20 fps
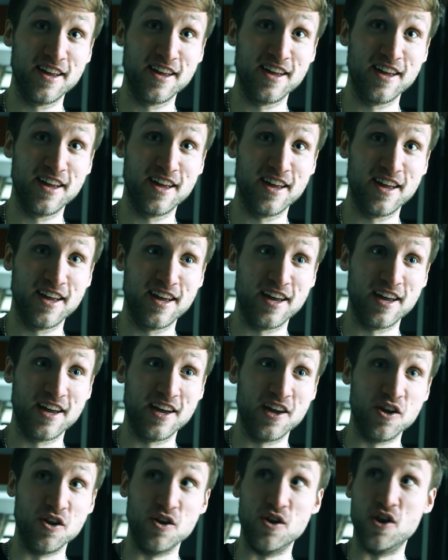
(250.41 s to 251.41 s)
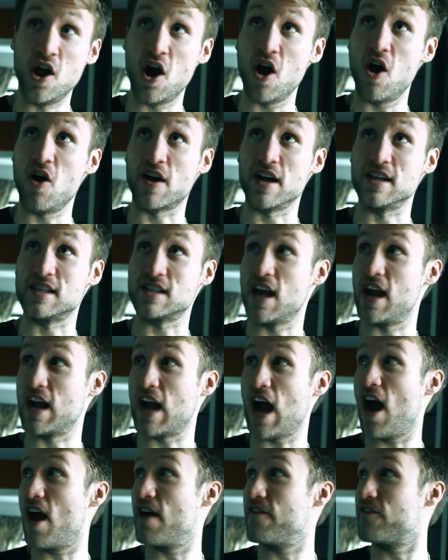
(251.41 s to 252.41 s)
Is this was it on the spectrum? No, because
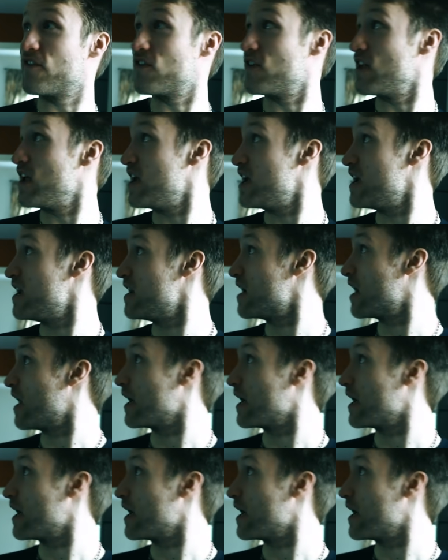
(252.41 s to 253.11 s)
like I've seen